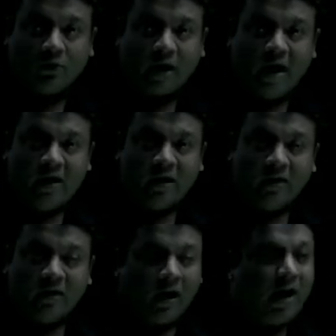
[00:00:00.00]
Okay?
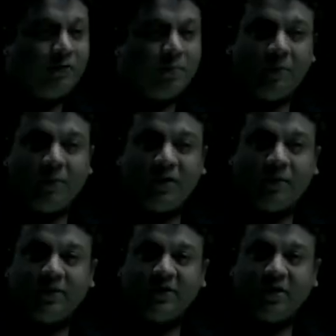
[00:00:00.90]
After preparing the
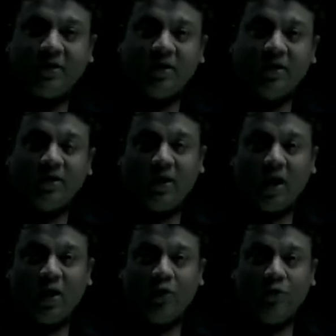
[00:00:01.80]
budget,
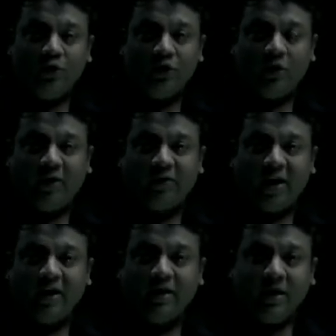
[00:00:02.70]
now you are
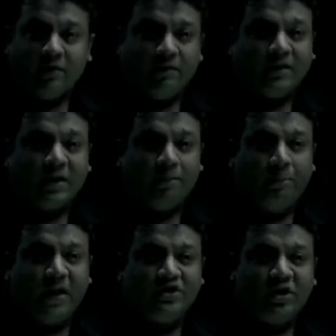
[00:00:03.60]
ready with the
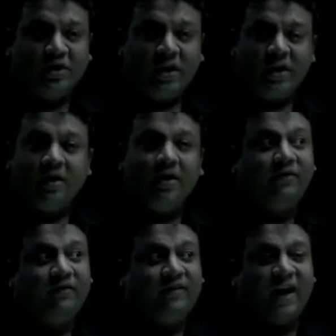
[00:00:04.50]
budgeted
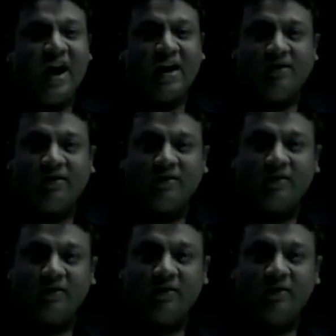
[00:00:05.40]
sales,
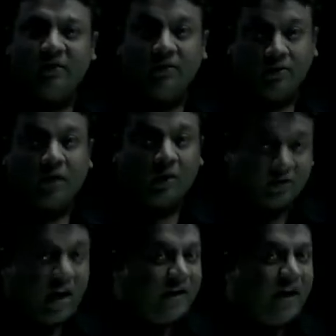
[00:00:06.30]
now
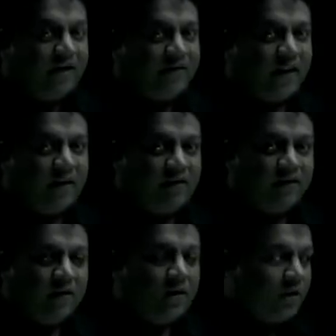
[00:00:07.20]
target
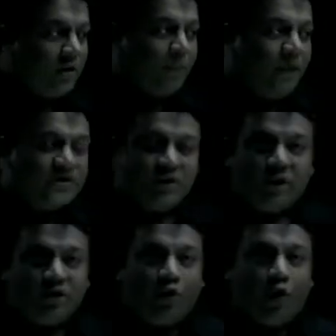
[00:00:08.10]
sales, the
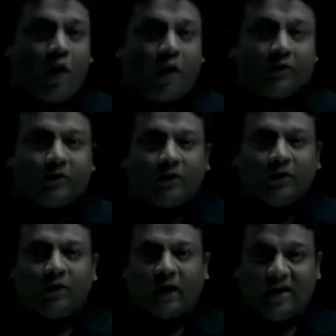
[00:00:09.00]
budgeted cost
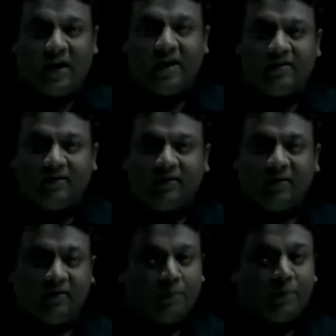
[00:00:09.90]
and hence
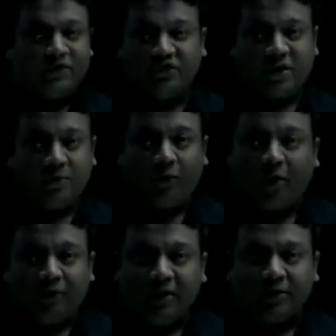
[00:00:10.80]
the budgeted
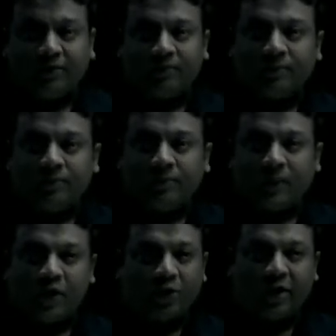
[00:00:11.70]
profit.
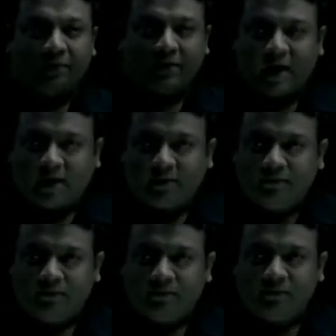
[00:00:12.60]
You're ready with that.
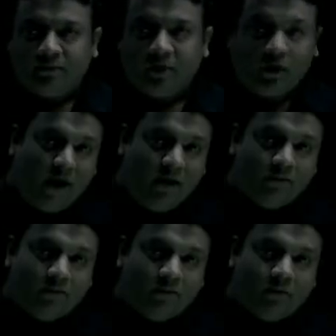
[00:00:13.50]
Okay?
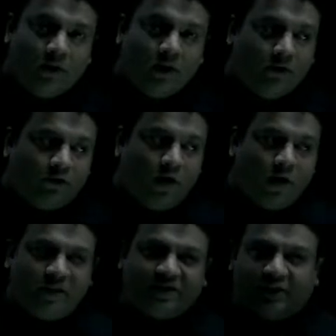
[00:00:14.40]
So you're
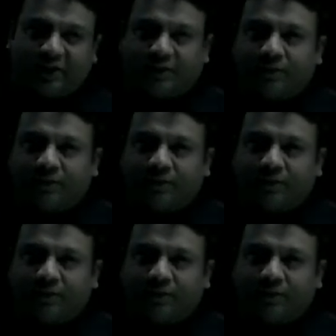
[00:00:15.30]
budgeted.